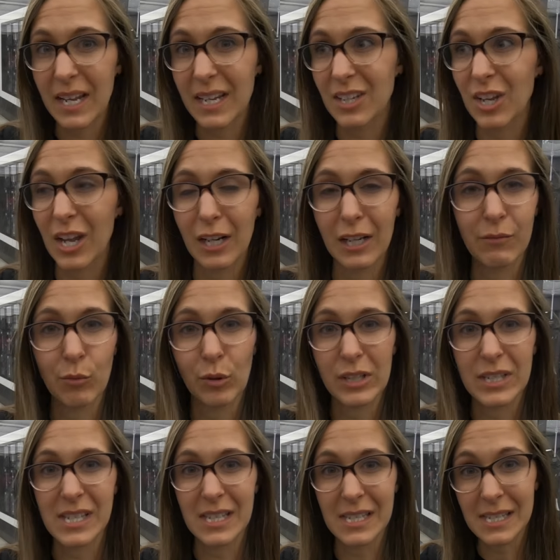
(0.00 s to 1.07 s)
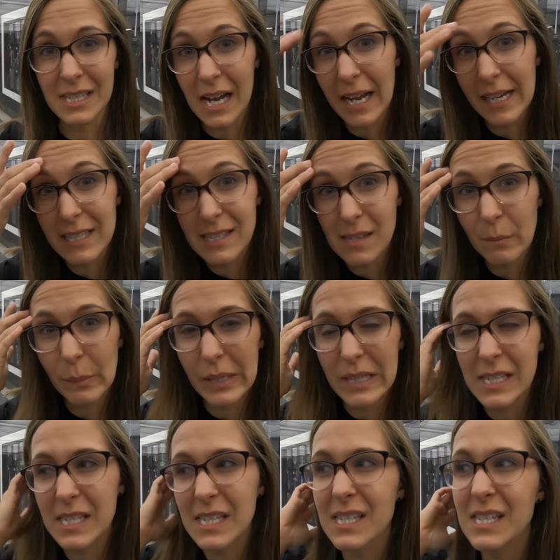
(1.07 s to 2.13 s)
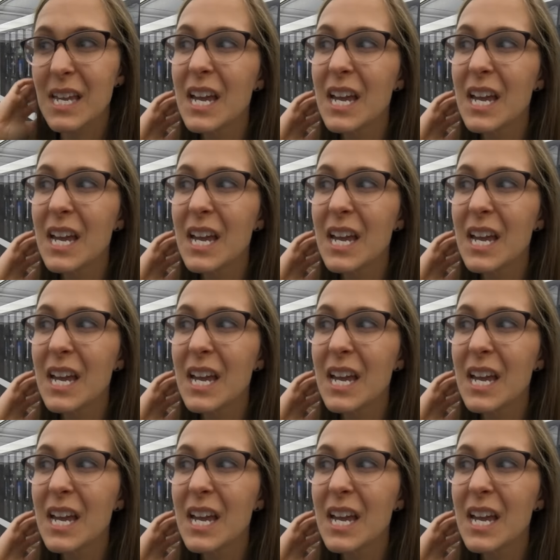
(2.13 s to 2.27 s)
and you can't even really see the sky in some places,